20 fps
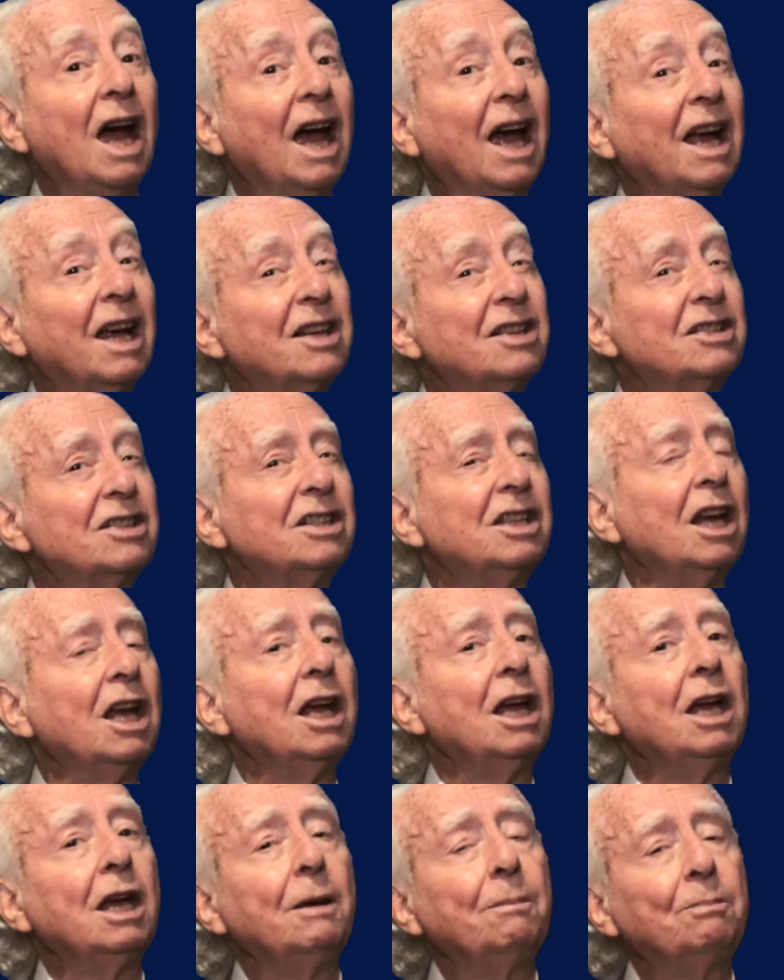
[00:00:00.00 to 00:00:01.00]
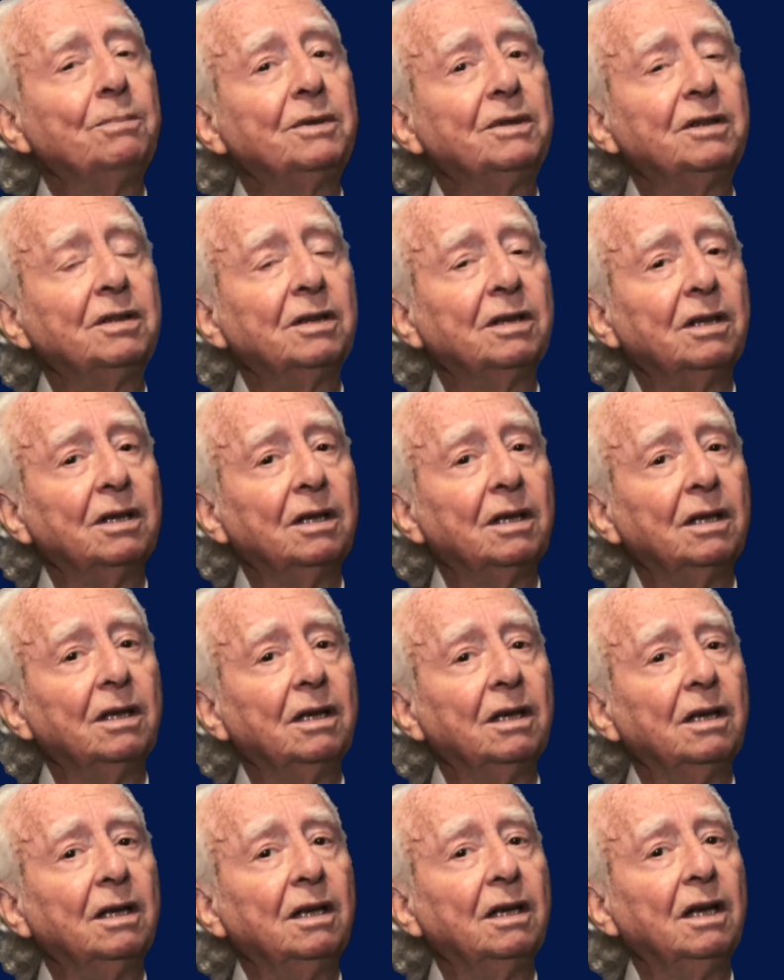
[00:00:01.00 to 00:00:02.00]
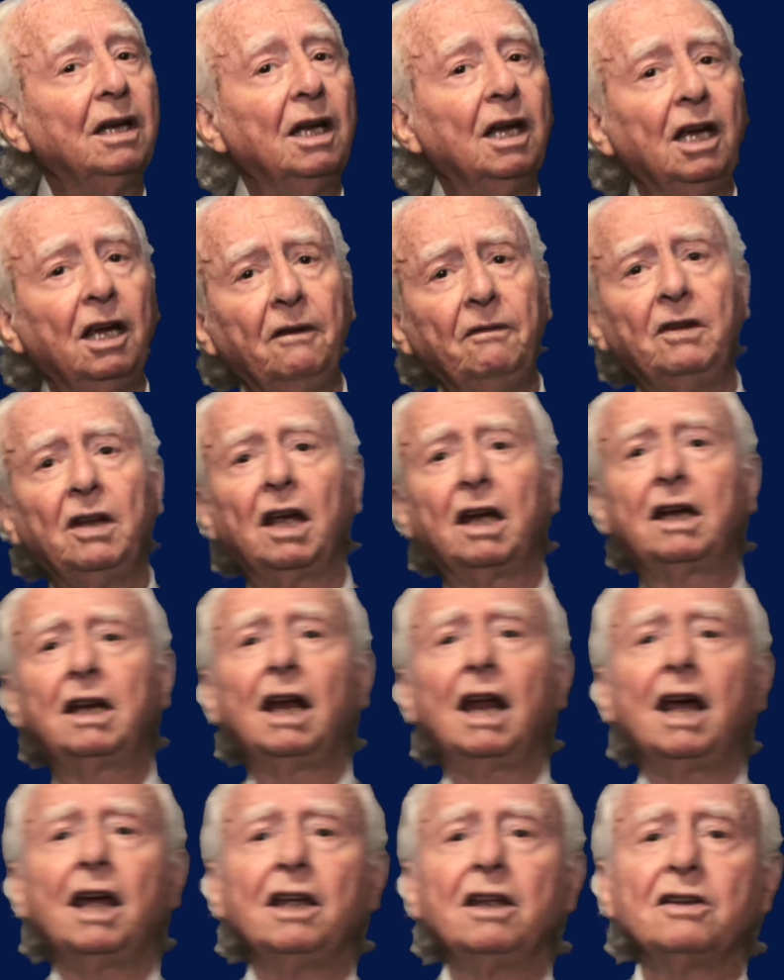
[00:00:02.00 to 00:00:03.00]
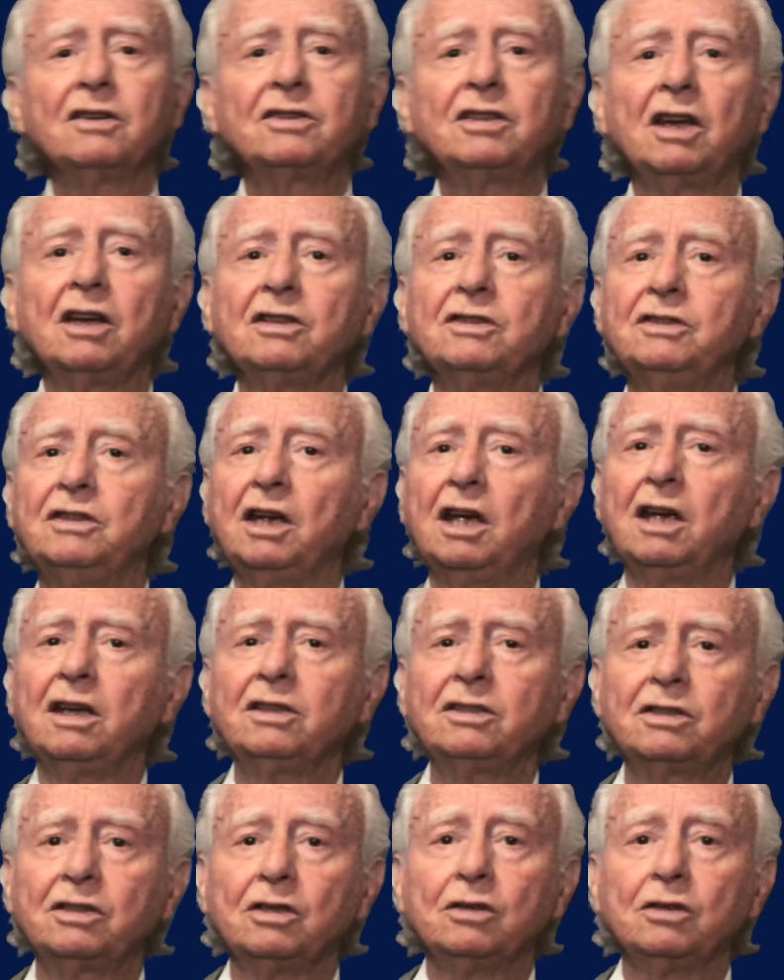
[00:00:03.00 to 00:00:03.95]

accept. If the client says yes,